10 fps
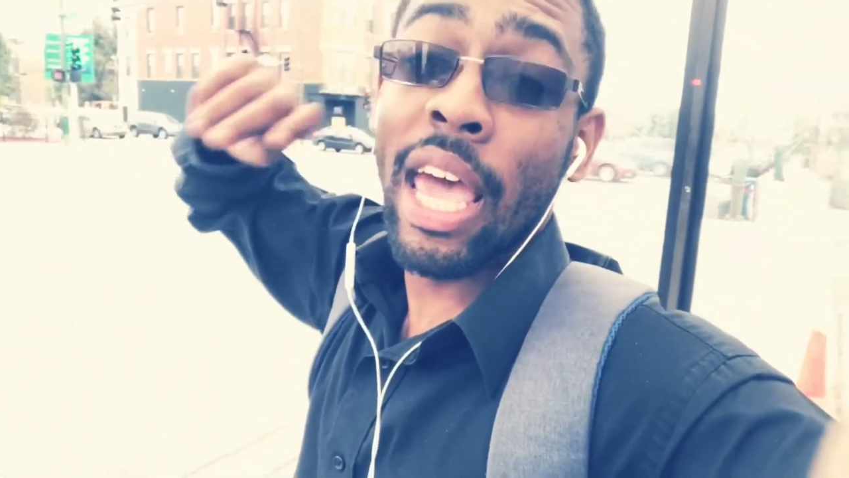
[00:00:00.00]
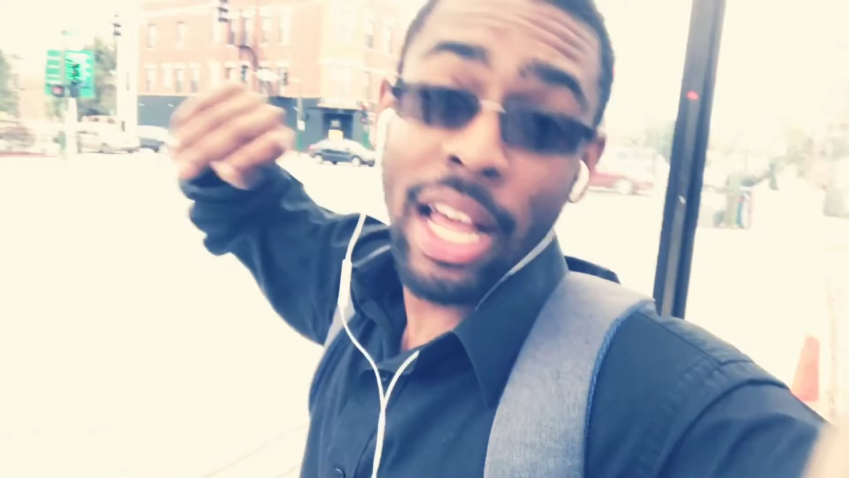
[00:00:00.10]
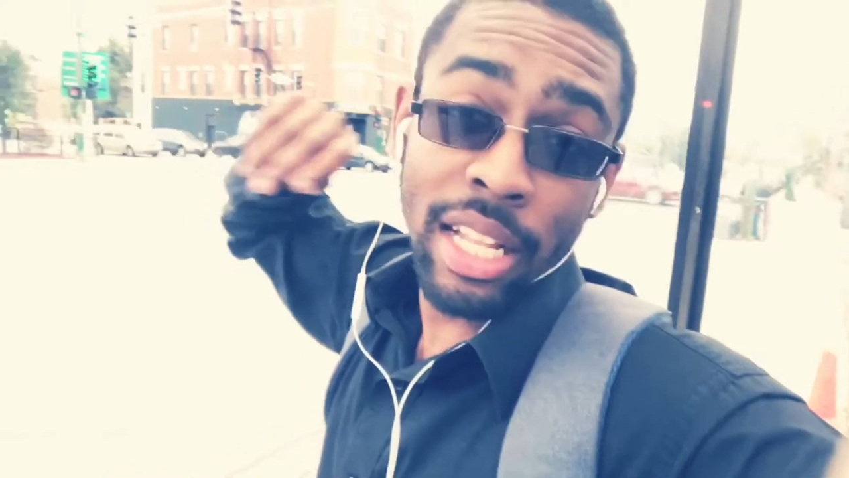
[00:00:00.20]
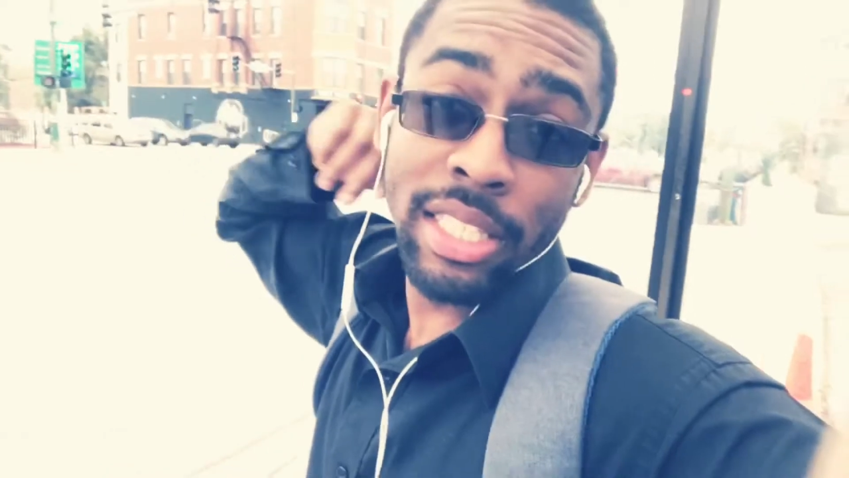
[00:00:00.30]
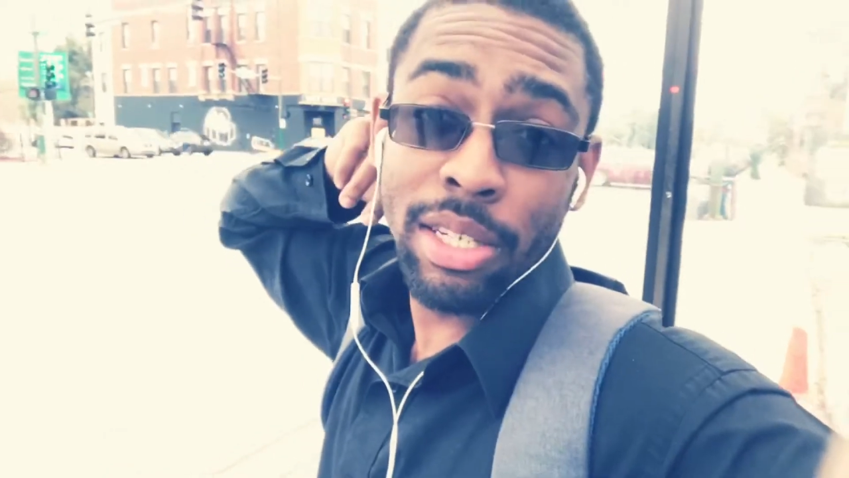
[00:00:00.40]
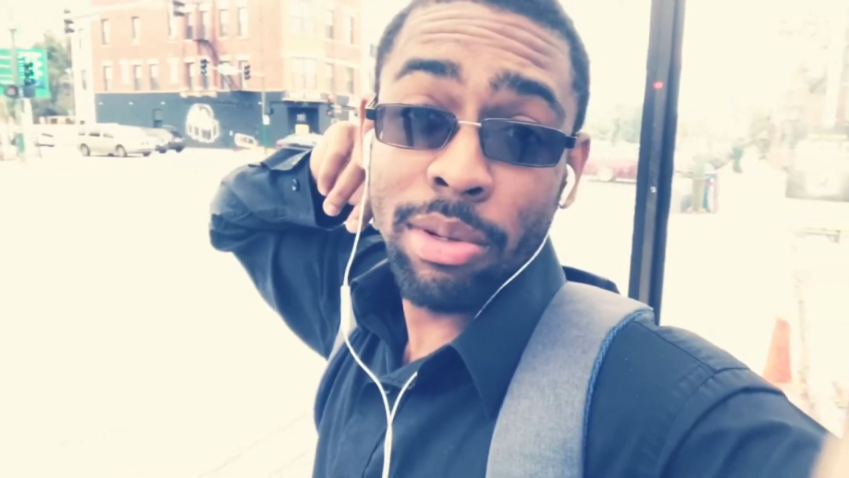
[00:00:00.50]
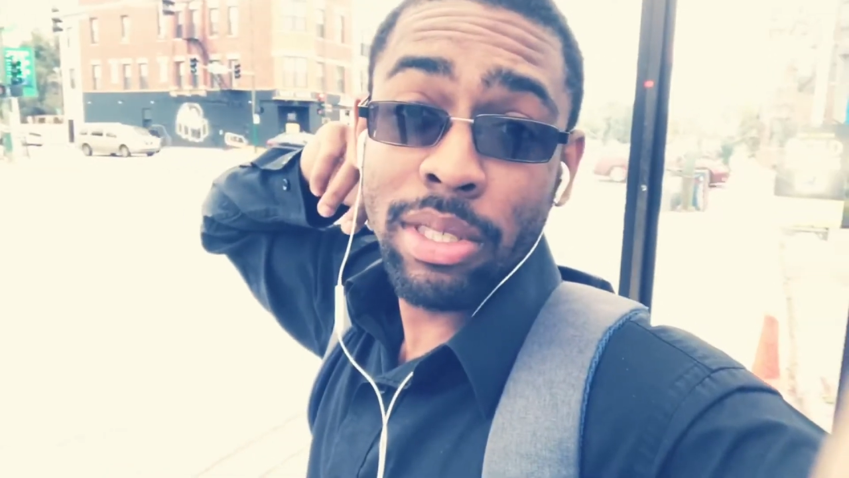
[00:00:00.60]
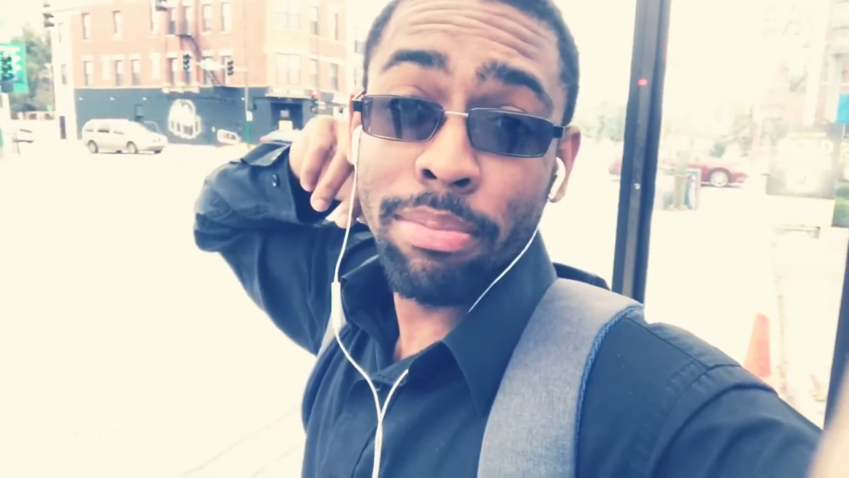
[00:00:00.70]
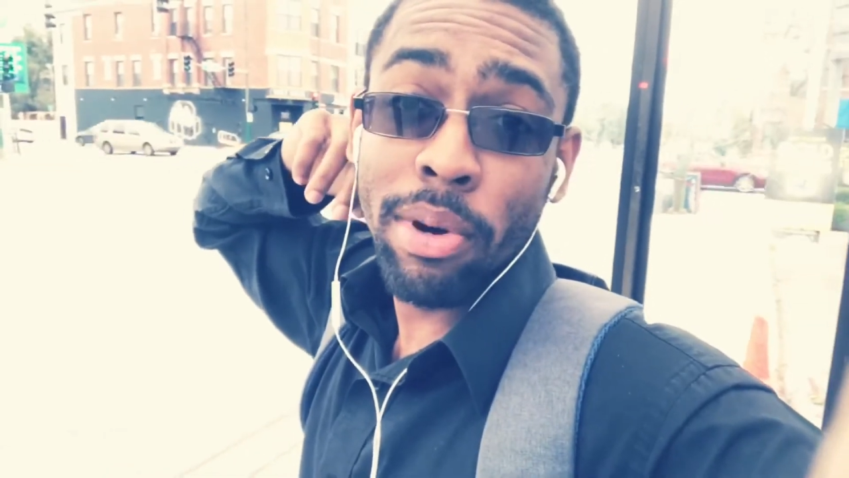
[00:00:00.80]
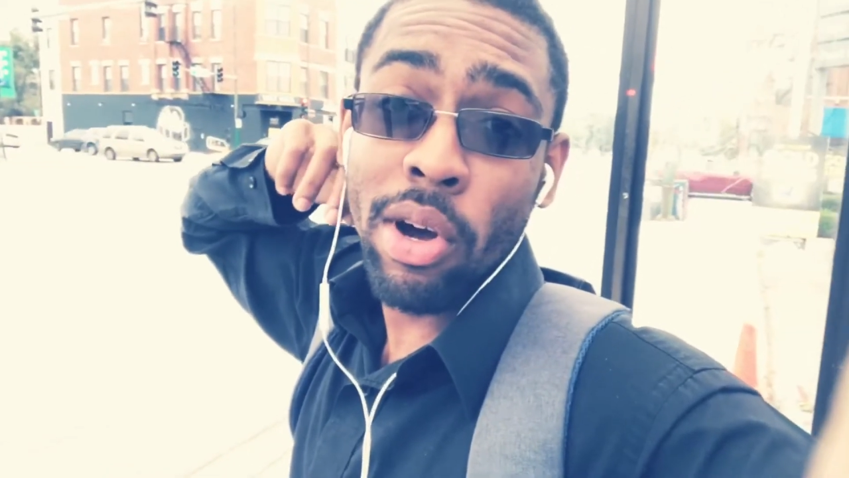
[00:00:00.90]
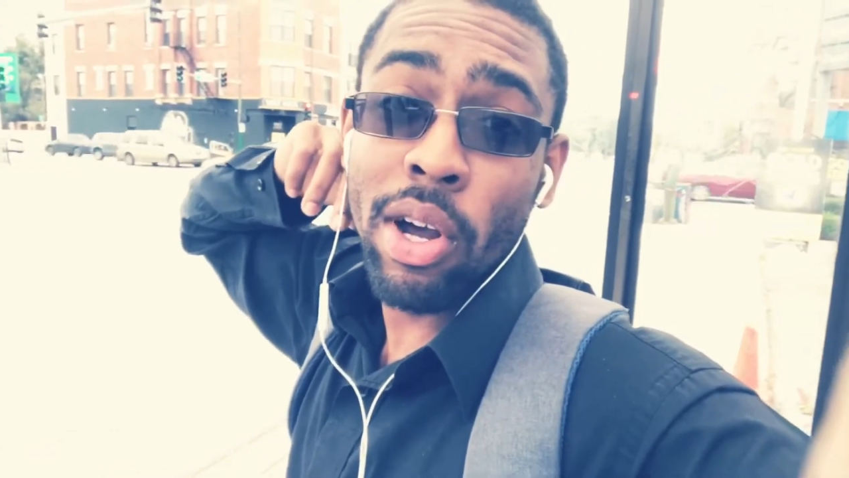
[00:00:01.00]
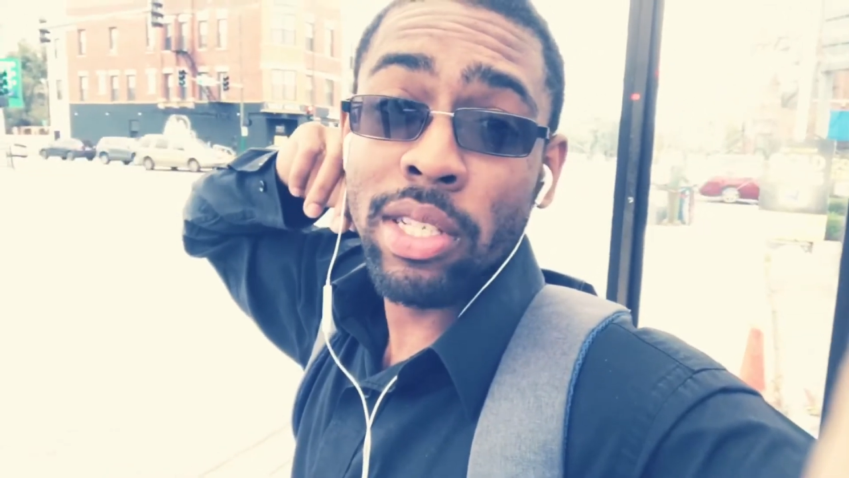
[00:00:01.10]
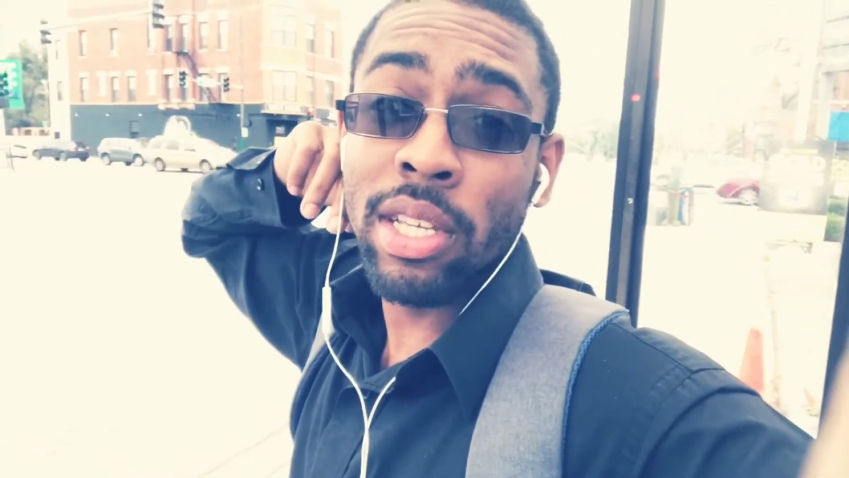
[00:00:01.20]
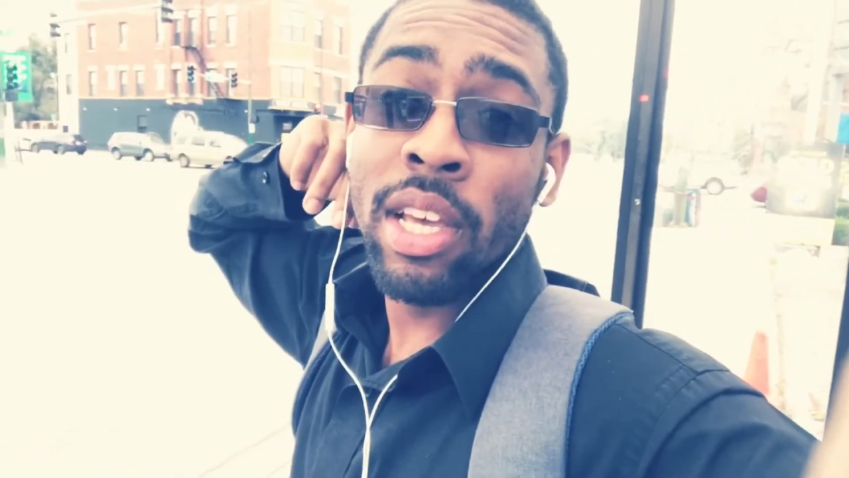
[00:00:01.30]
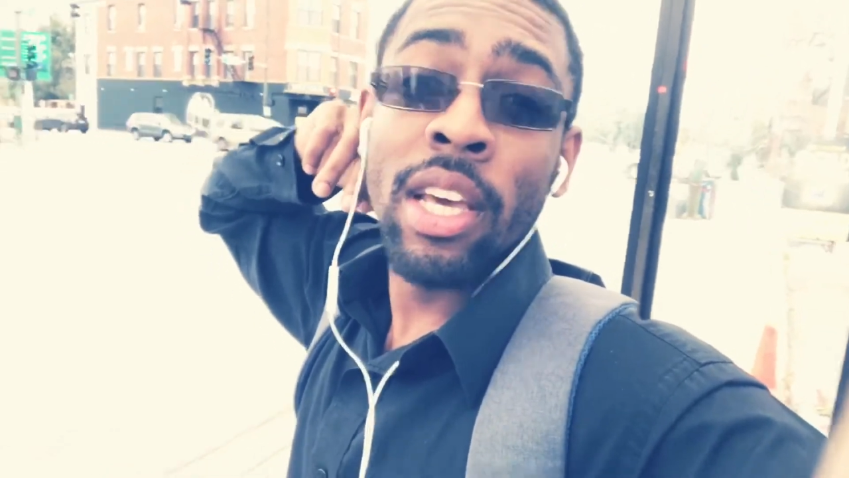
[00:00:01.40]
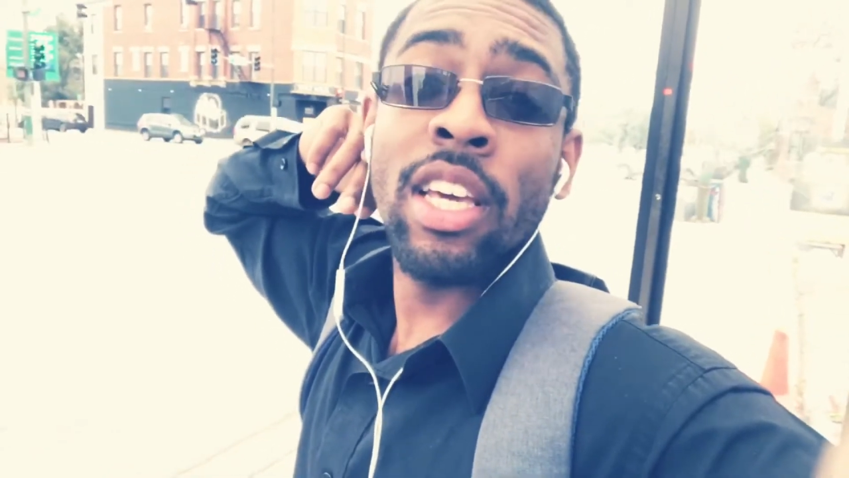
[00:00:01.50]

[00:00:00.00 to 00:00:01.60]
talented with the bars.